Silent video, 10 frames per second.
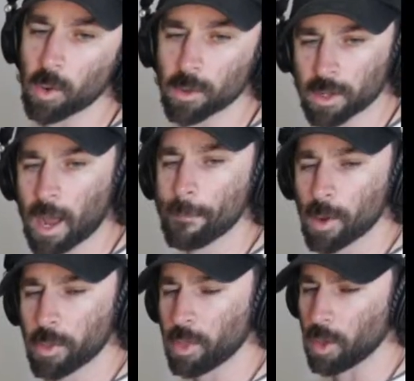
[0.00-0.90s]
got both
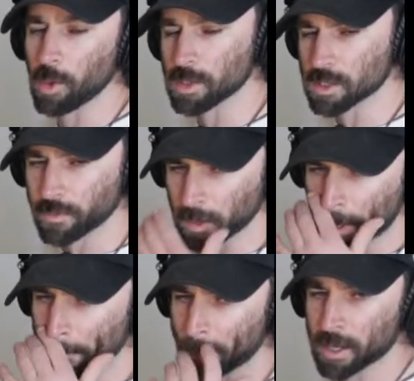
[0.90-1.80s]
of those, feeling
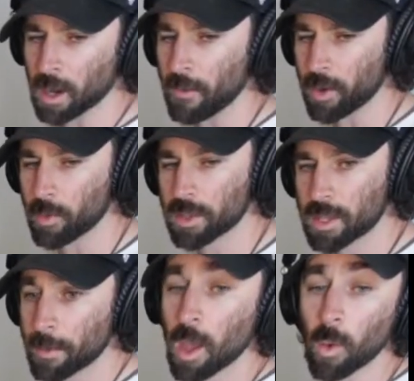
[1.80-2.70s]
pretty confident with
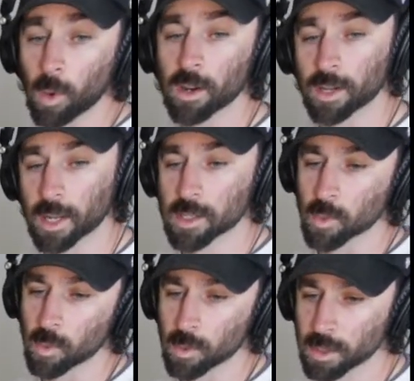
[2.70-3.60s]
them. Where it gets
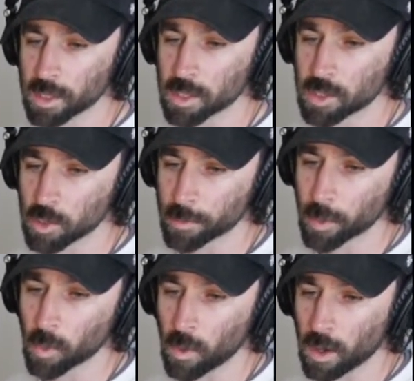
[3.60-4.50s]
really super
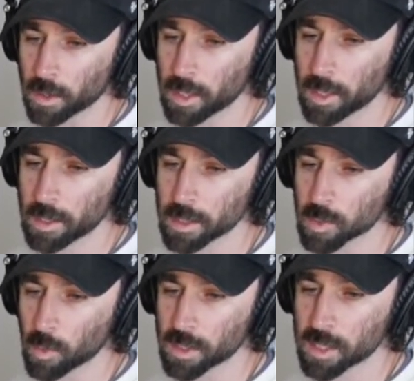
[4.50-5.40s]
wonky is
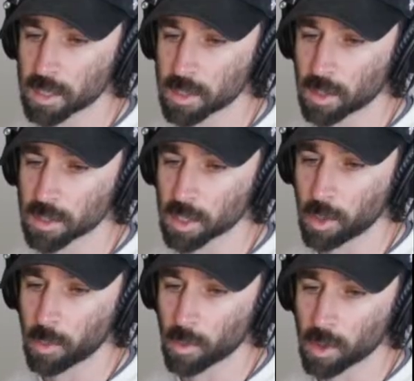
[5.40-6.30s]
once I start to
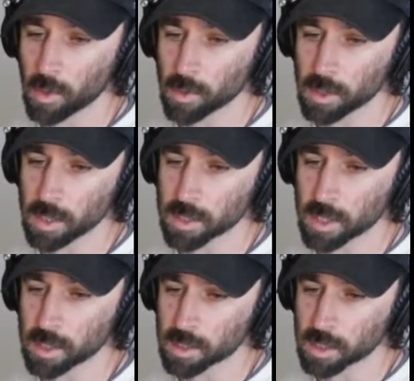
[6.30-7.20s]
throw these
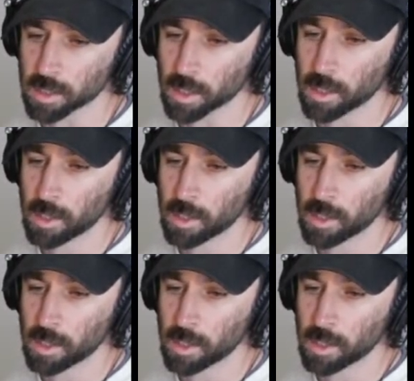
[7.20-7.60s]
into